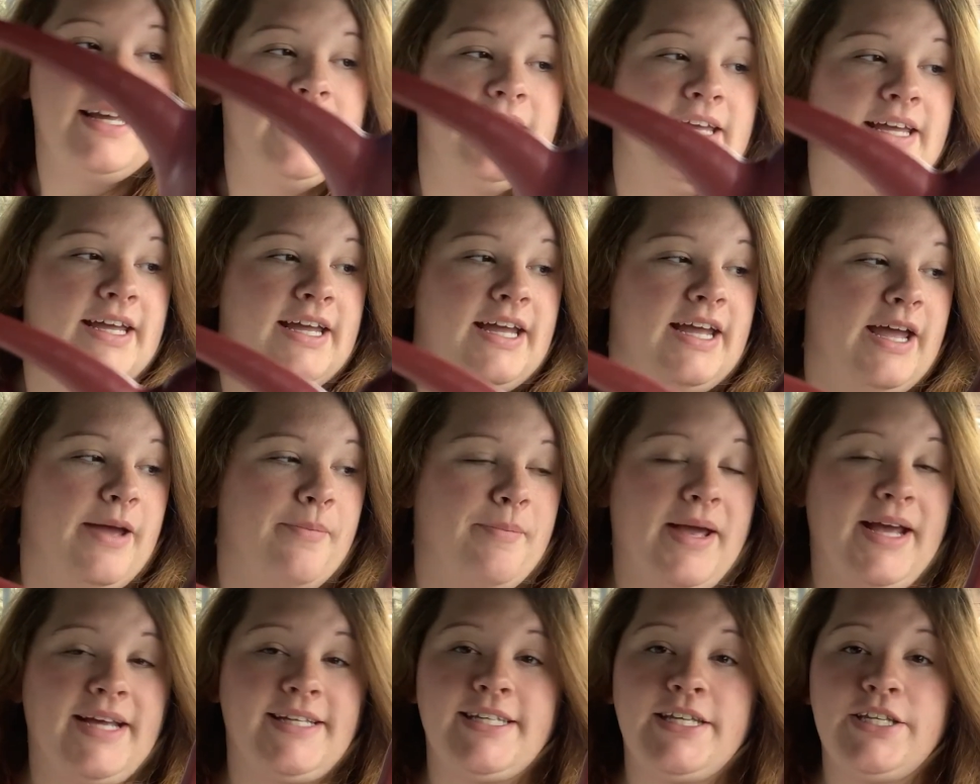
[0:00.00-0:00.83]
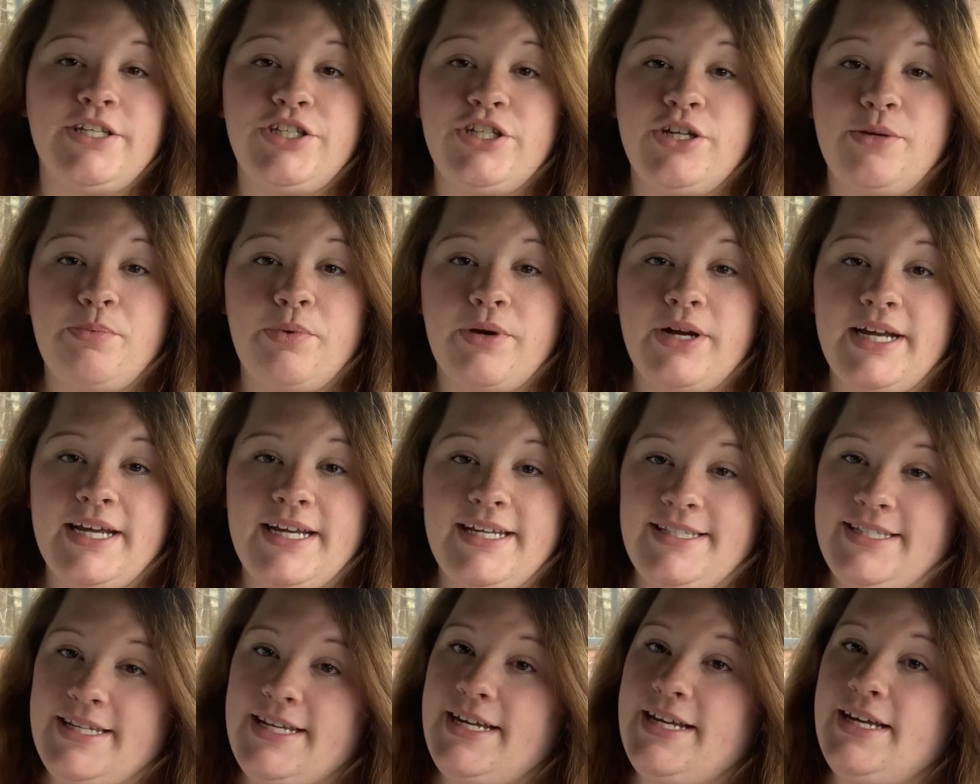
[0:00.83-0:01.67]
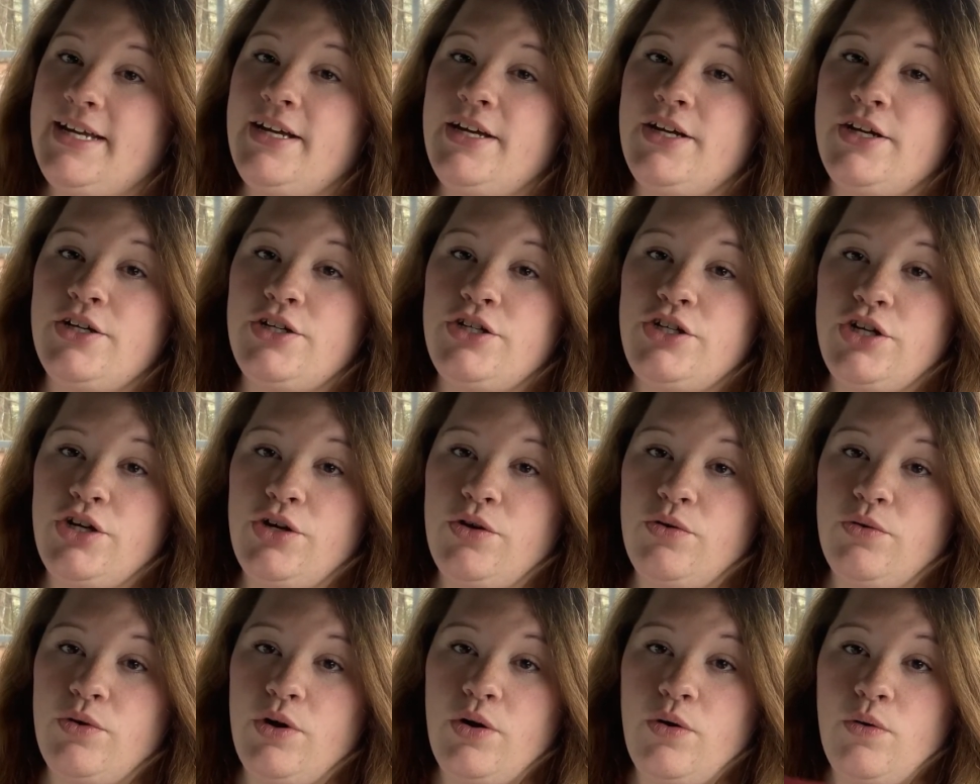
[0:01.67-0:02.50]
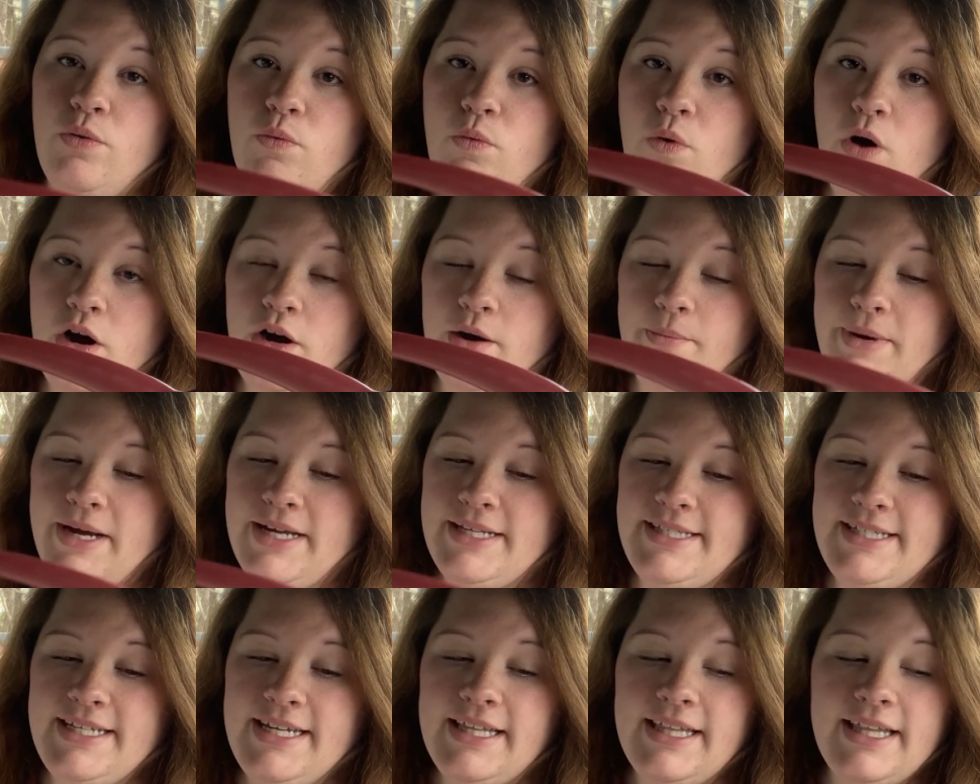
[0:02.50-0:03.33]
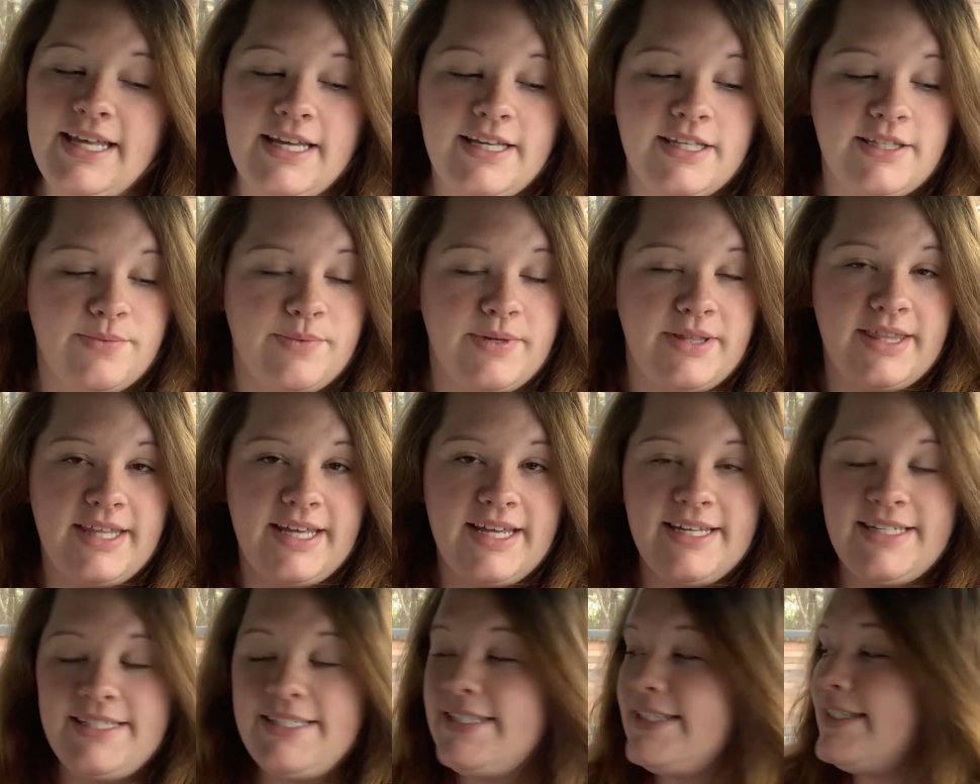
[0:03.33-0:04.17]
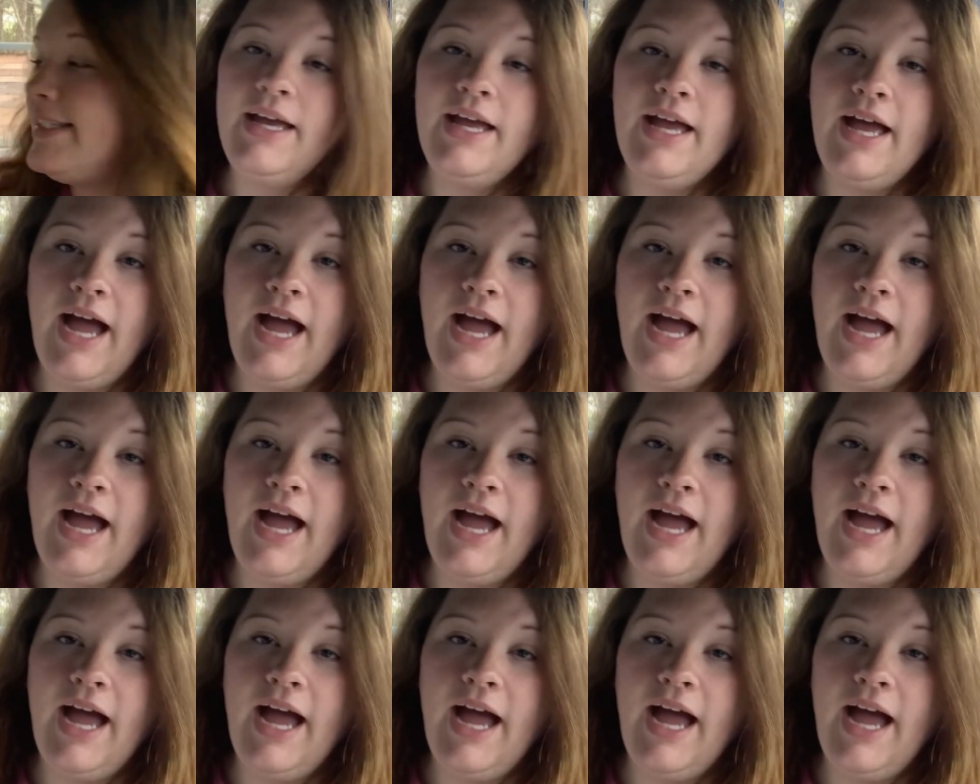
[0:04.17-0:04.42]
It makes it super easy to water my seedlings with this.